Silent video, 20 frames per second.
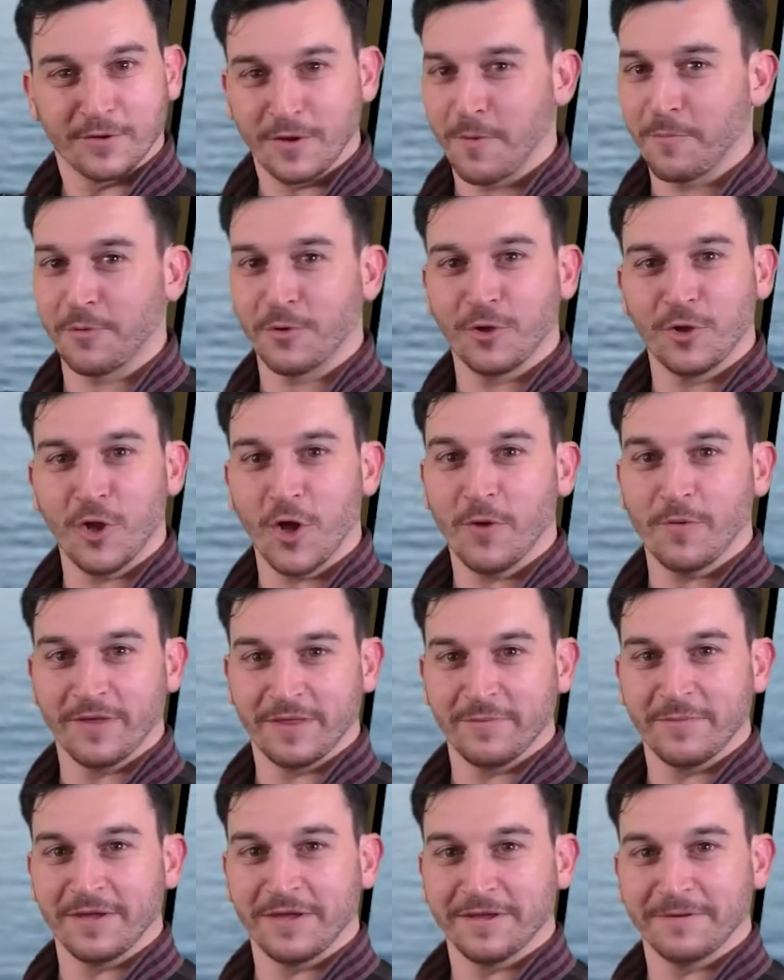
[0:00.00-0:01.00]
come
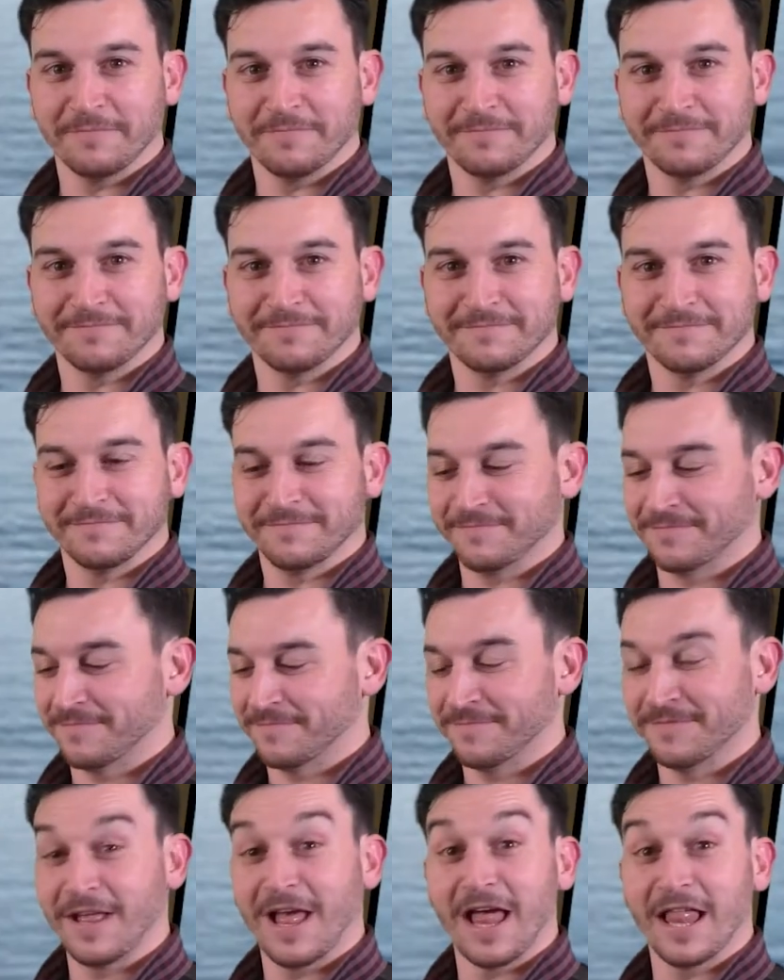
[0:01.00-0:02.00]
clawing.
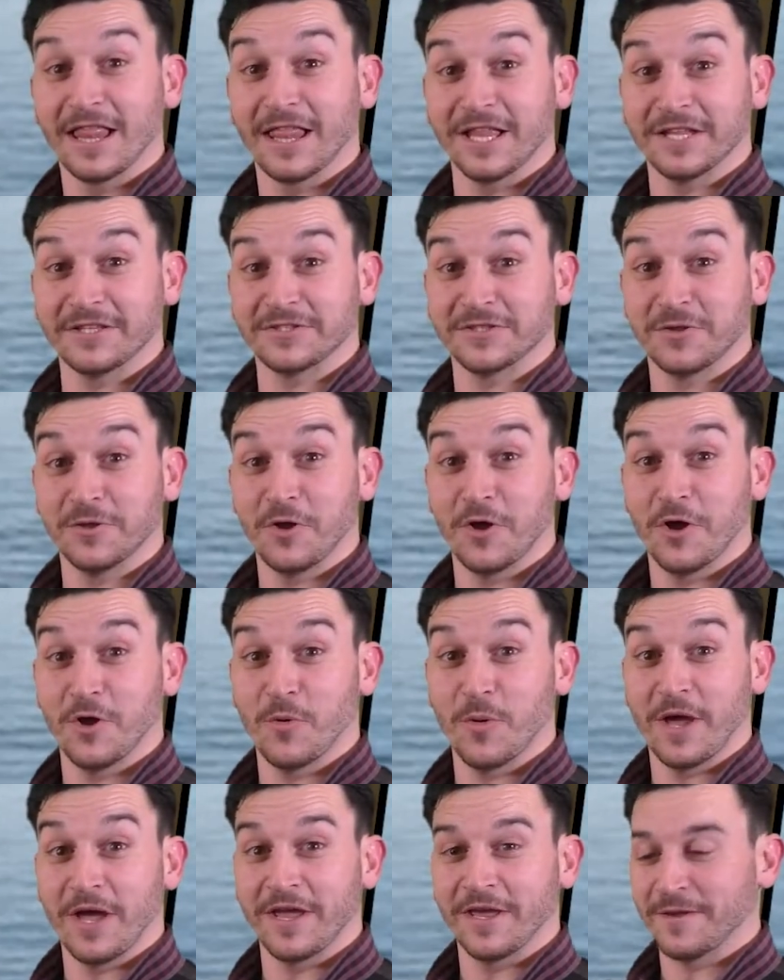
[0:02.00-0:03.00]
Let's claw
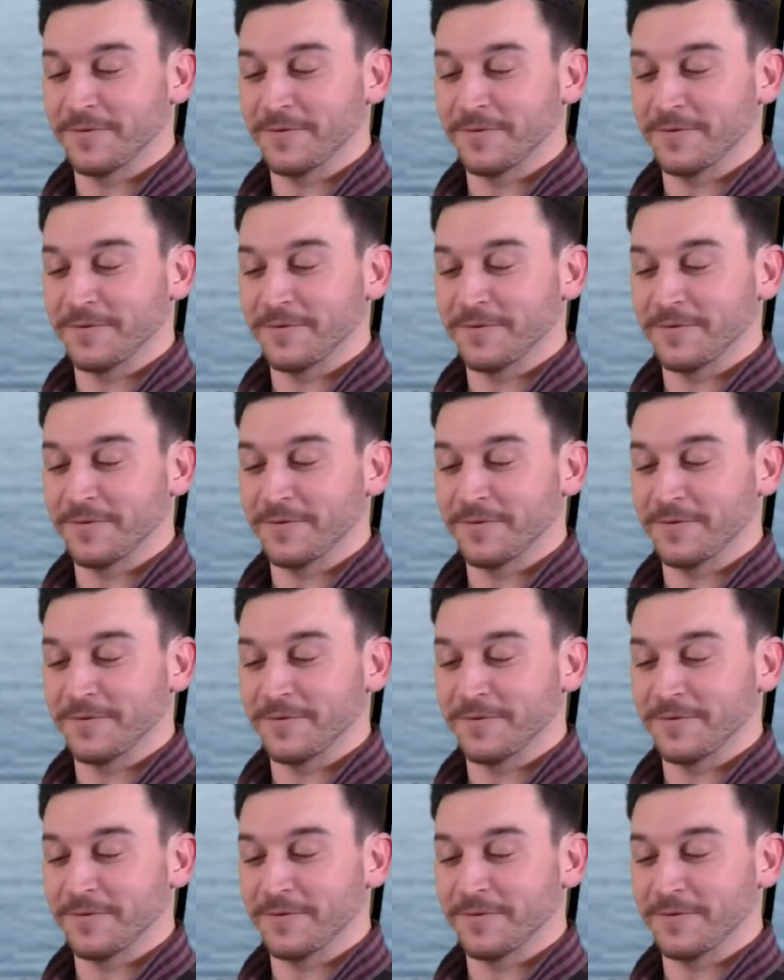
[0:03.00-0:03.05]
away.